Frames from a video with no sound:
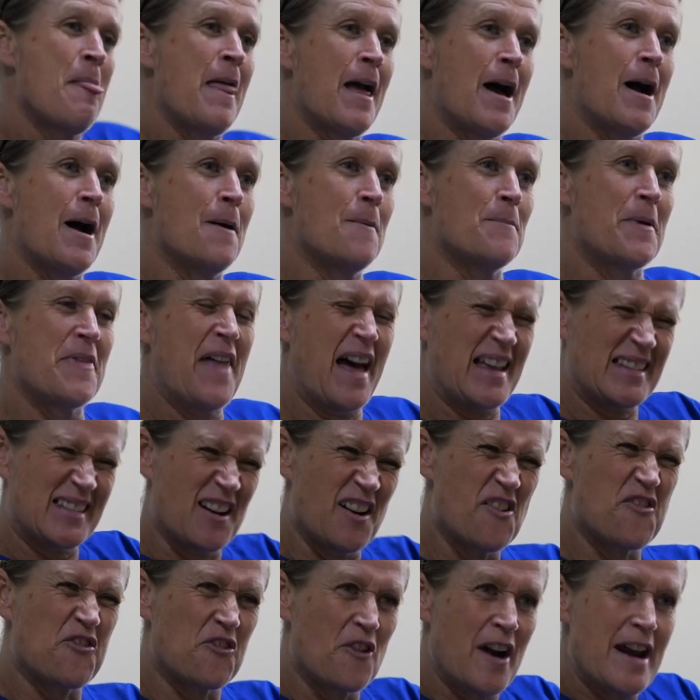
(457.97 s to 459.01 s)
But that's our
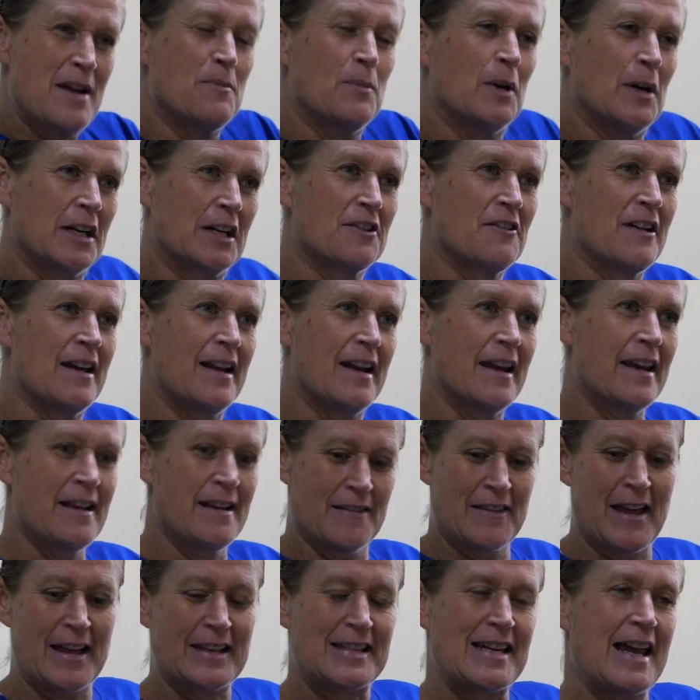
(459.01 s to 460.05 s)
framework, really.
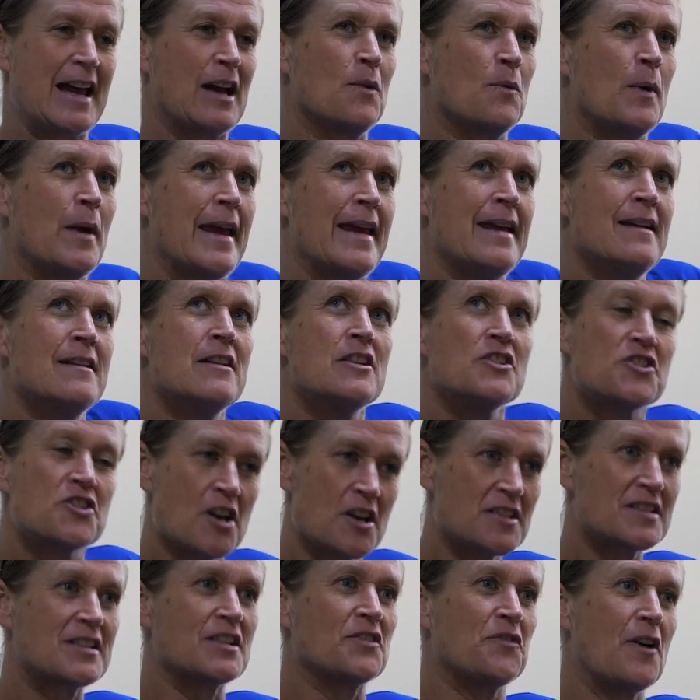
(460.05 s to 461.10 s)
That's how we
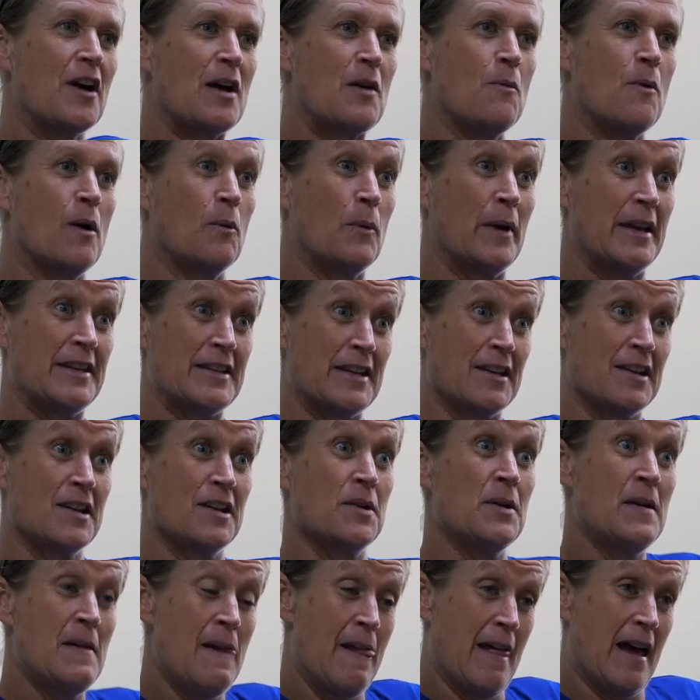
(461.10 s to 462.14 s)
justify what we do.
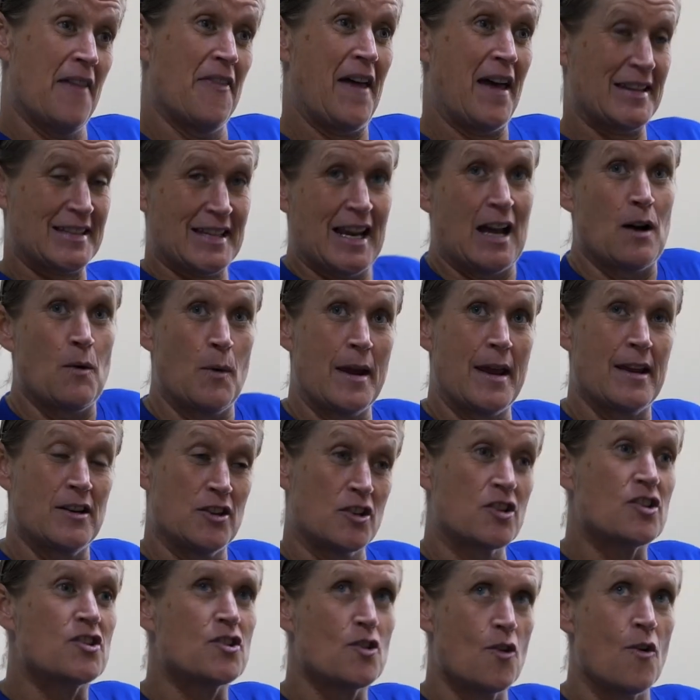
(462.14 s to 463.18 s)
And that's how we
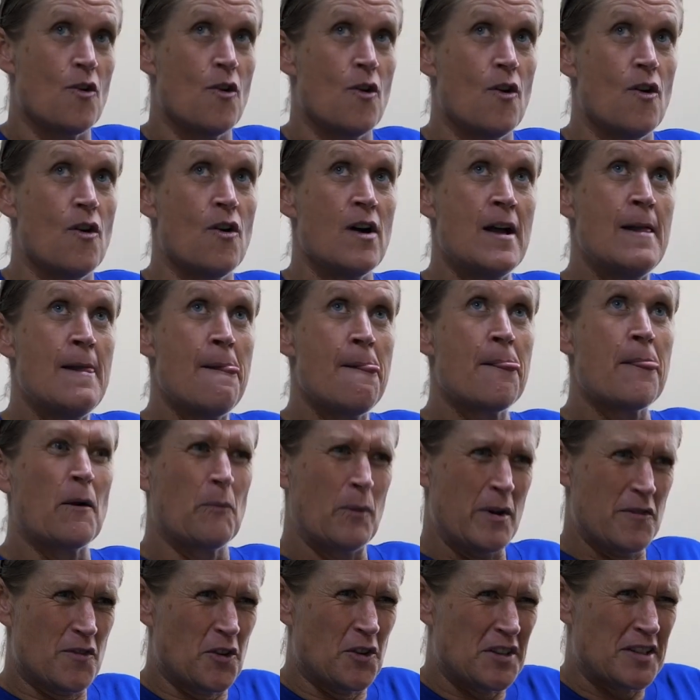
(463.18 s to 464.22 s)
ensure that
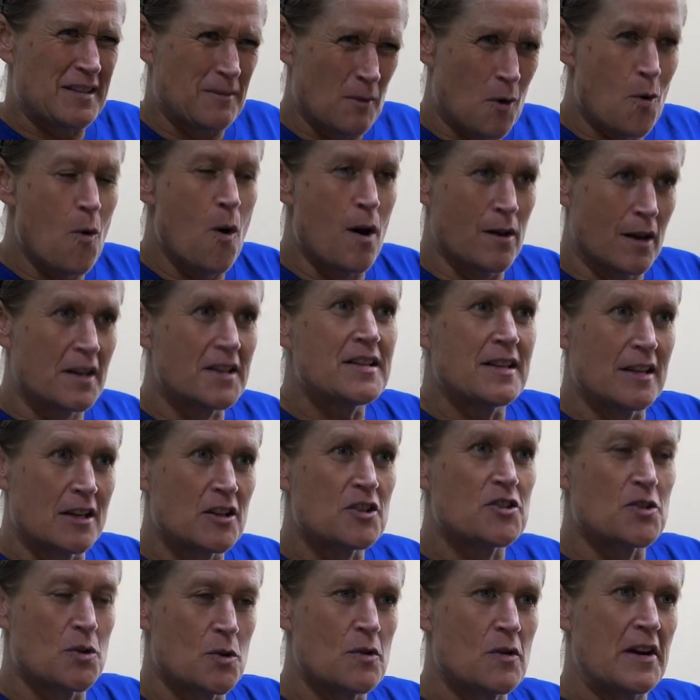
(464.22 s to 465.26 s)
we've got some quality
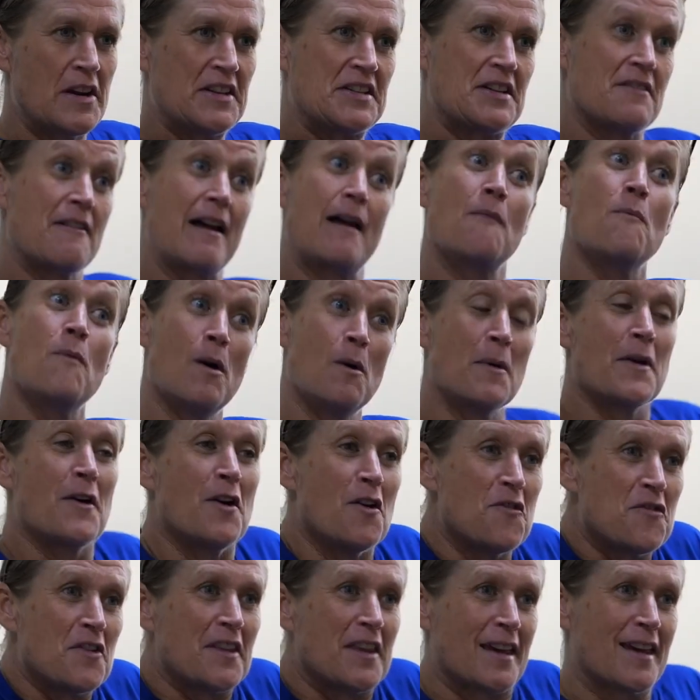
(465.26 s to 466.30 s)
assurance around what we
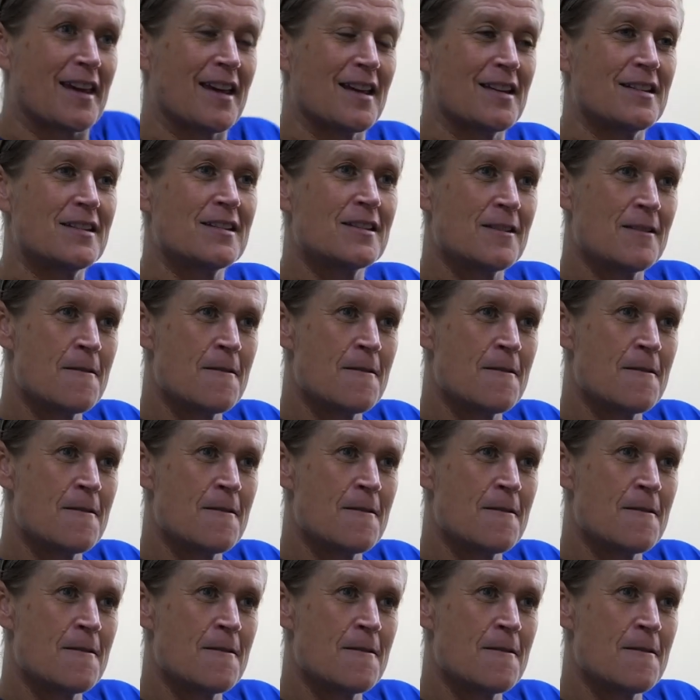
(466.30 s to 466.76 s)
offer the kids.